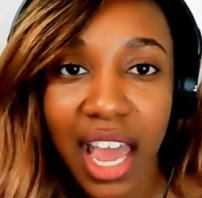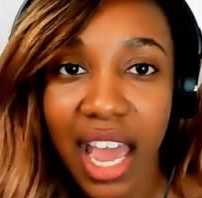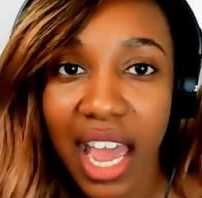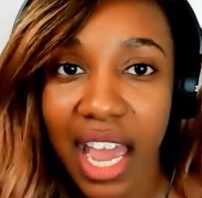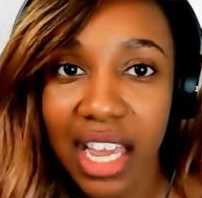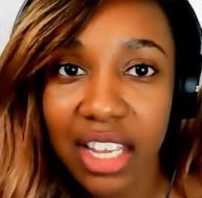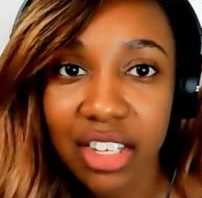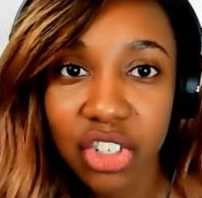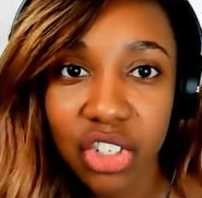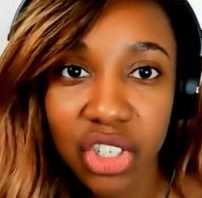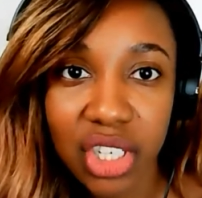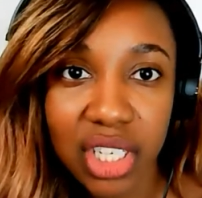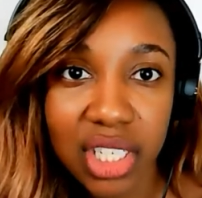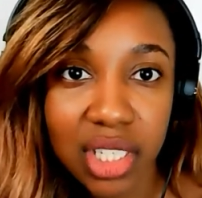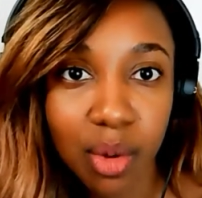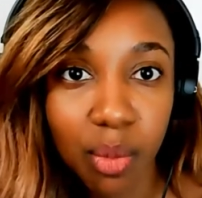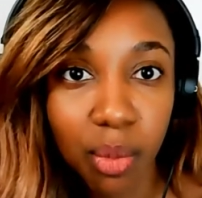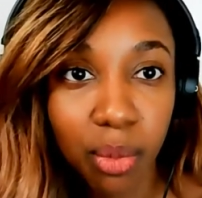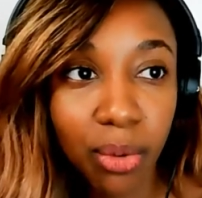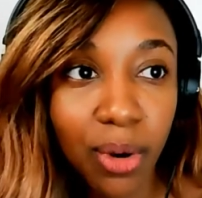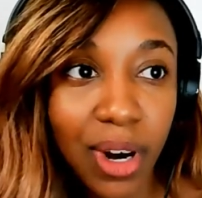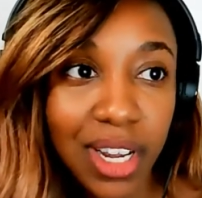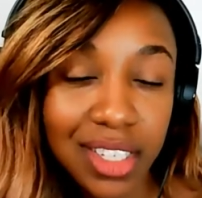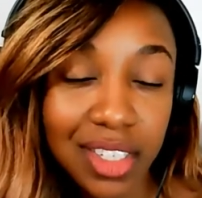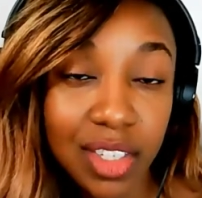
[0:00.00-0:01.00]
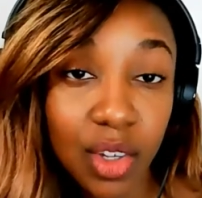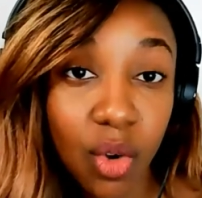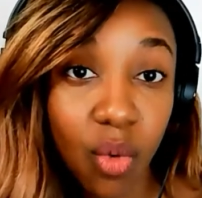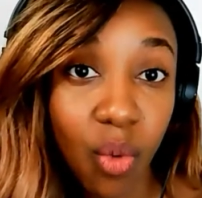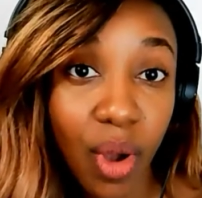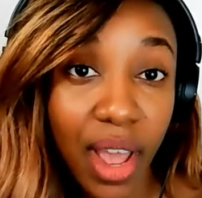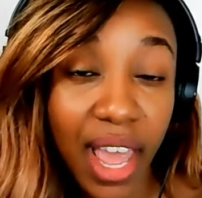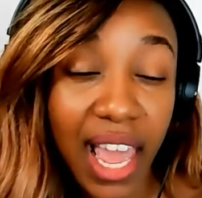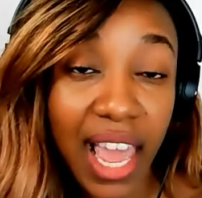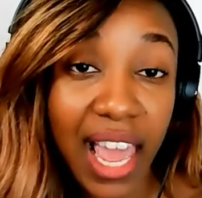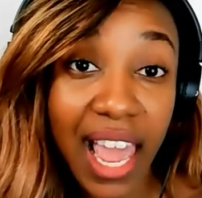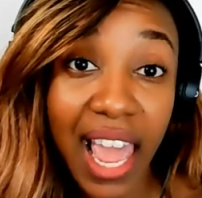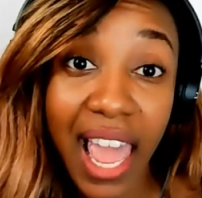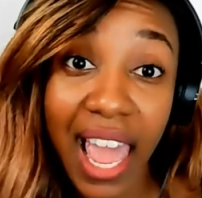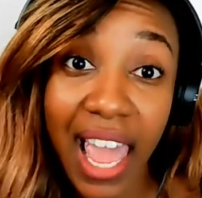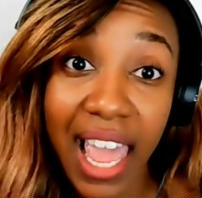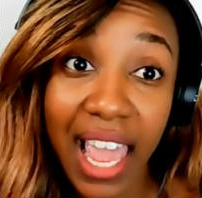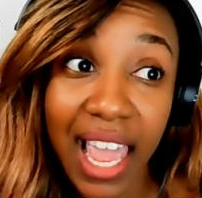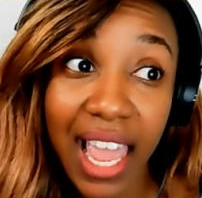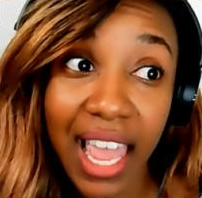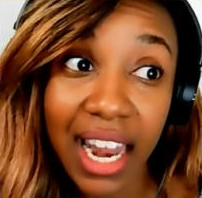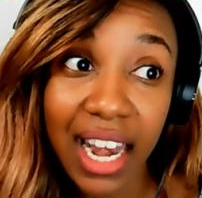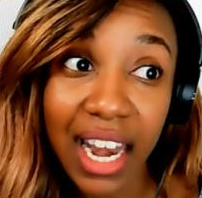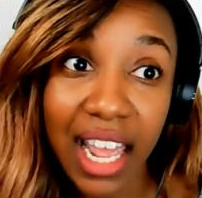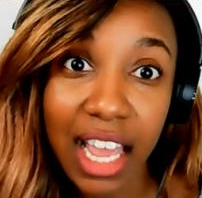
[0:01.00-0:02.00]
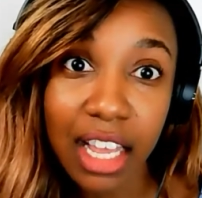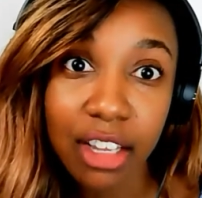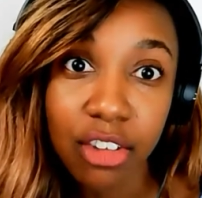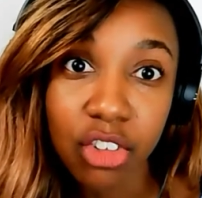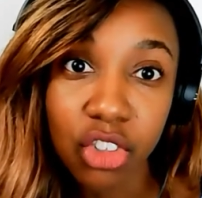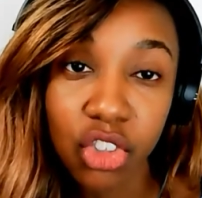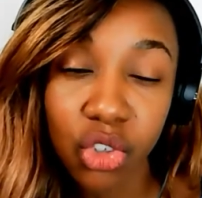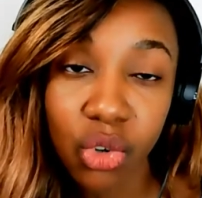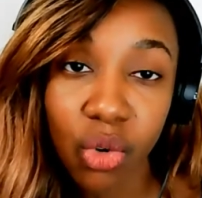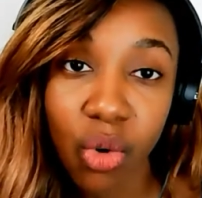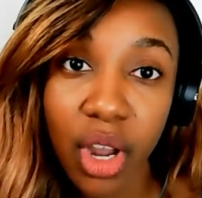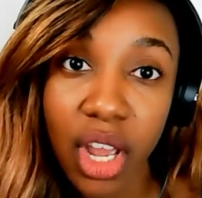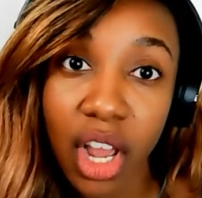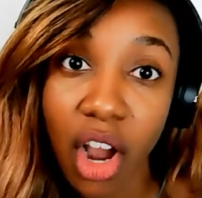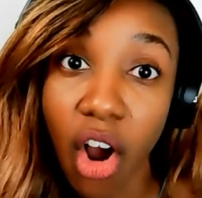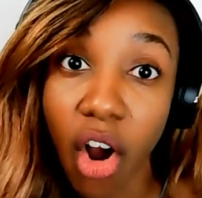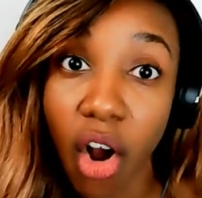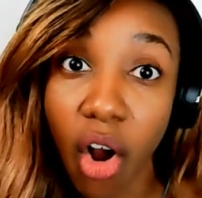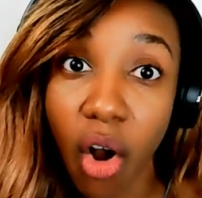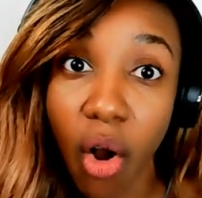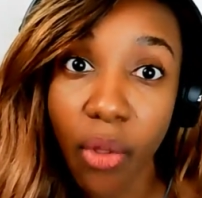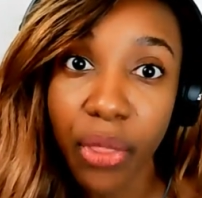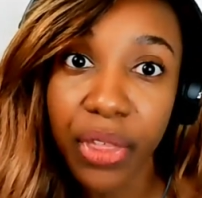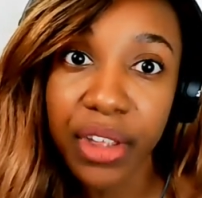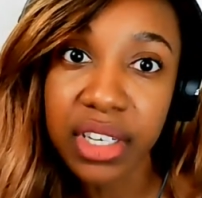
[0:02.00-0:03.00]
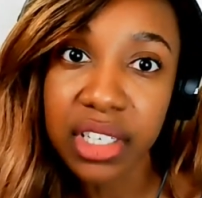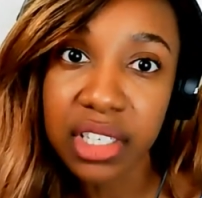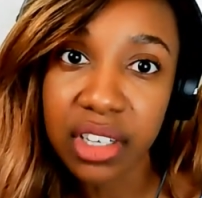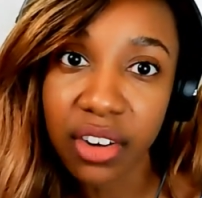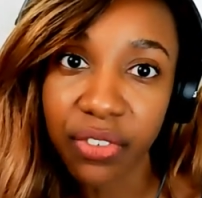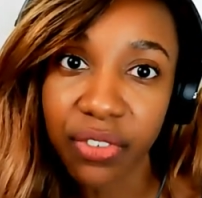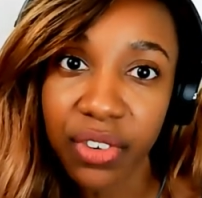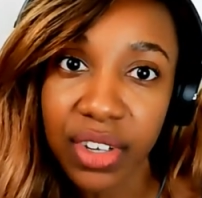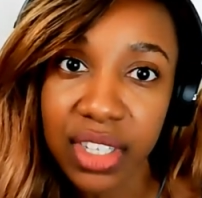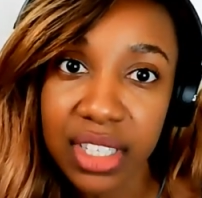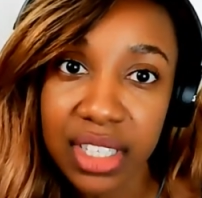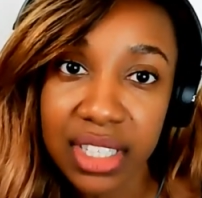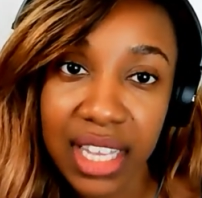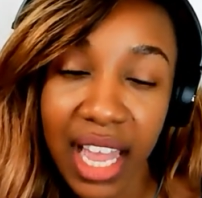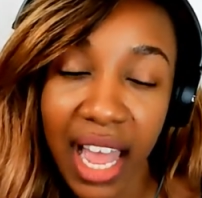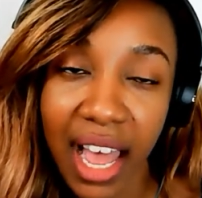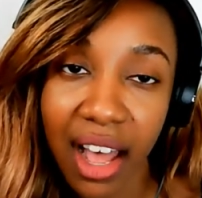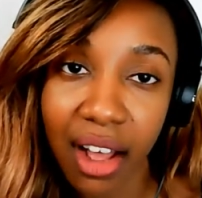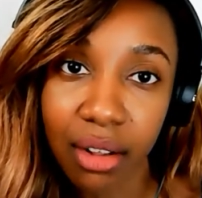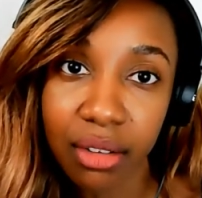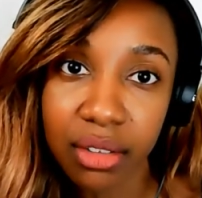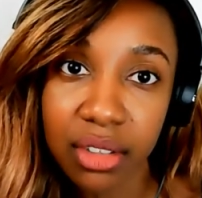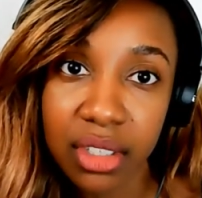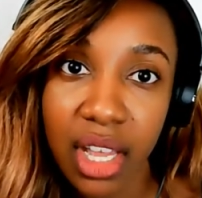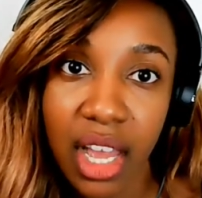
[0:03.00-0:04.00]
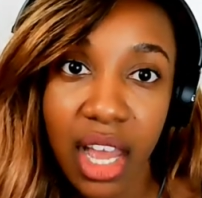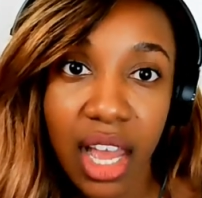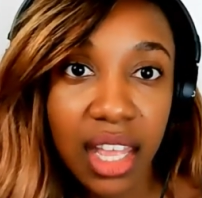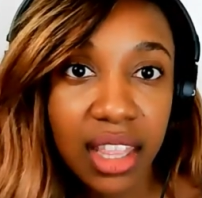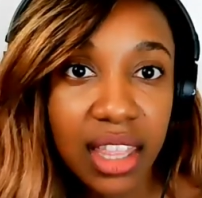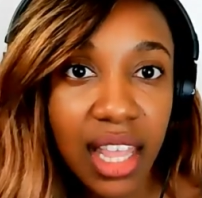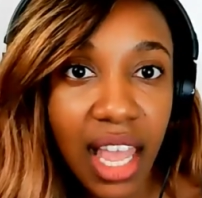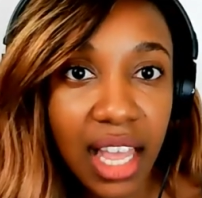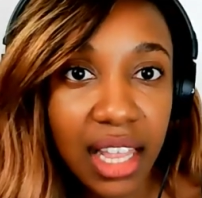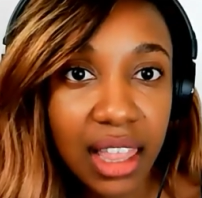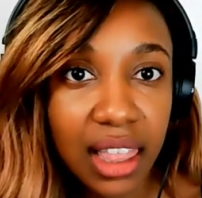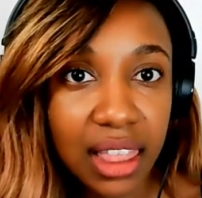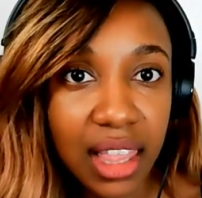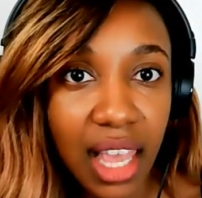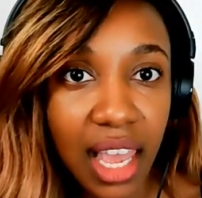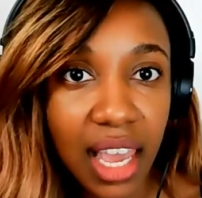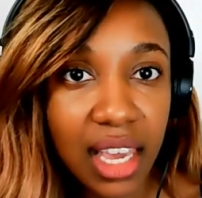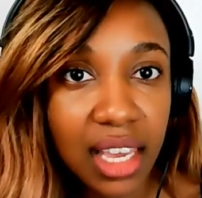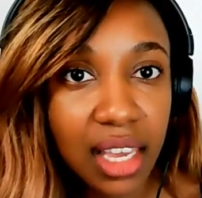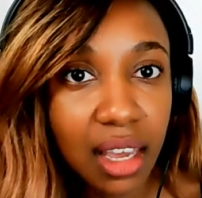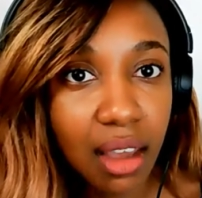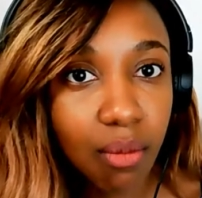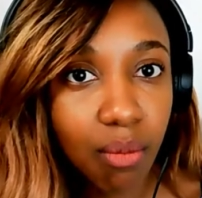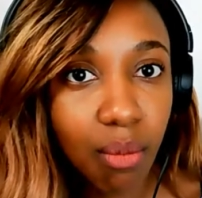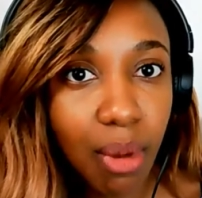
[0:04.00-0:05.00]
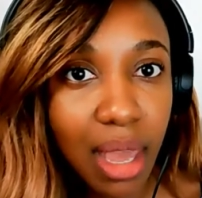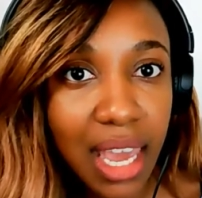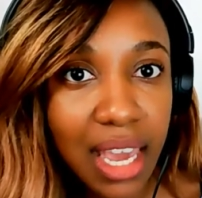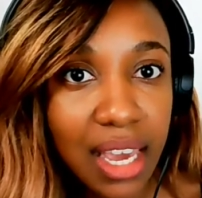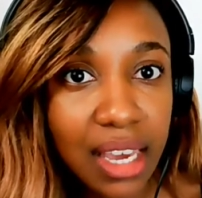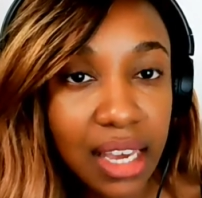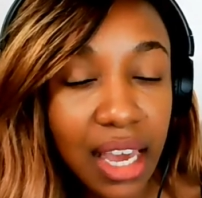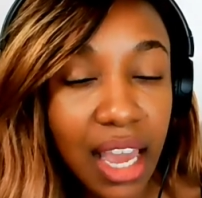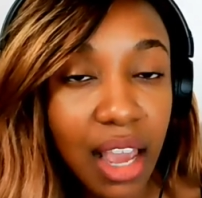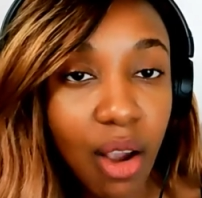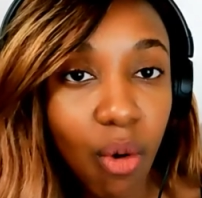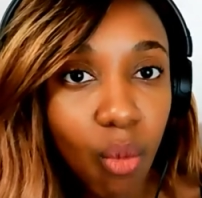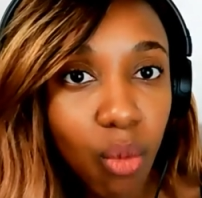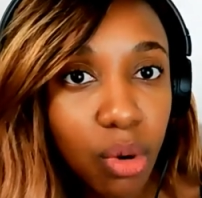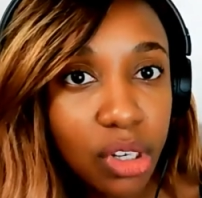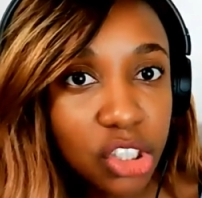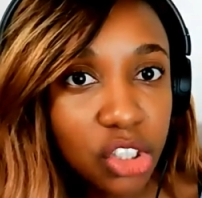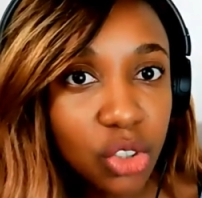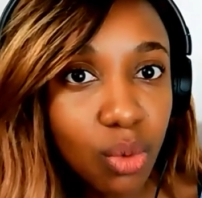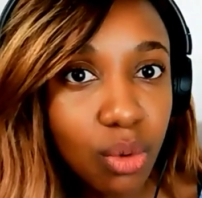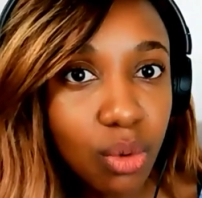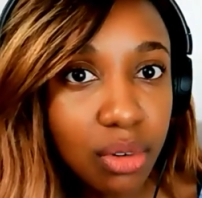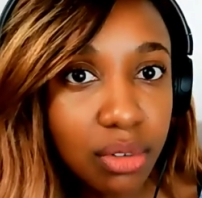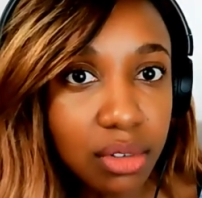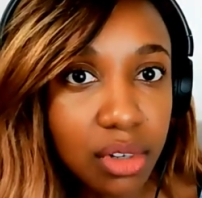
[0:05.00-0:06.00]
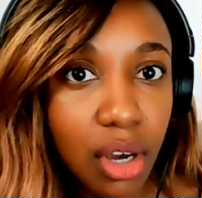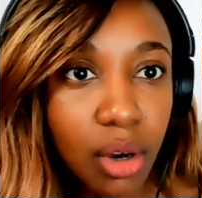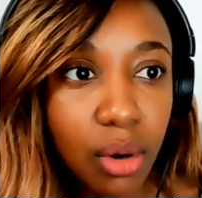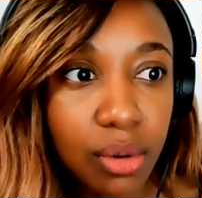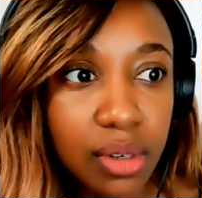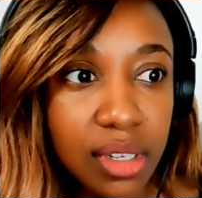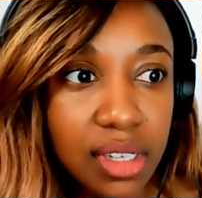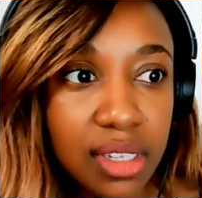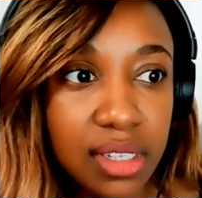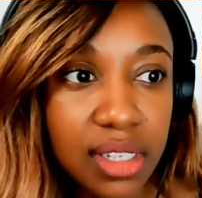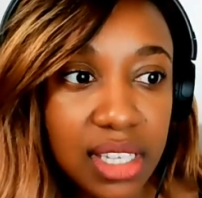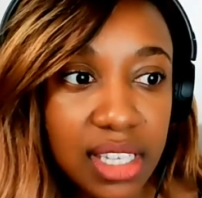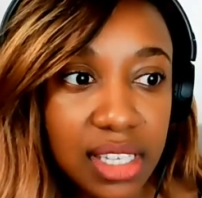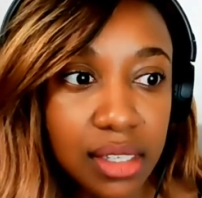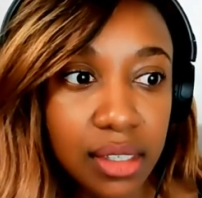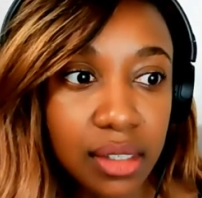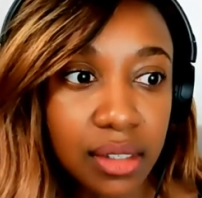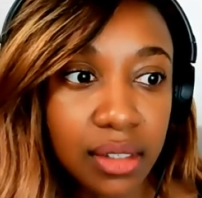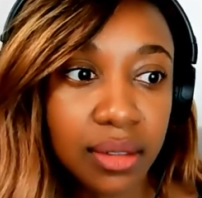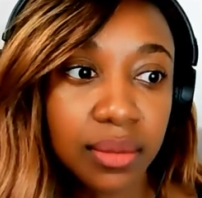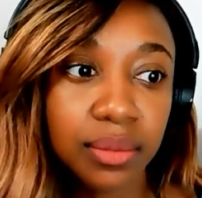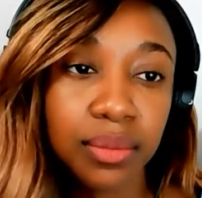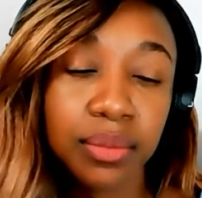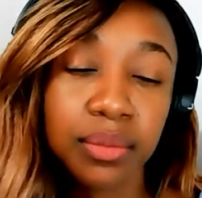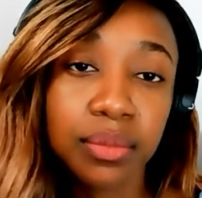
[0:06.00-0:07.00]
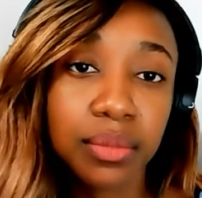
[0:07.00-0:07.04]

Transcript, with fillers: and just press away and enjoy all the different sounds that they can make and what you will notice is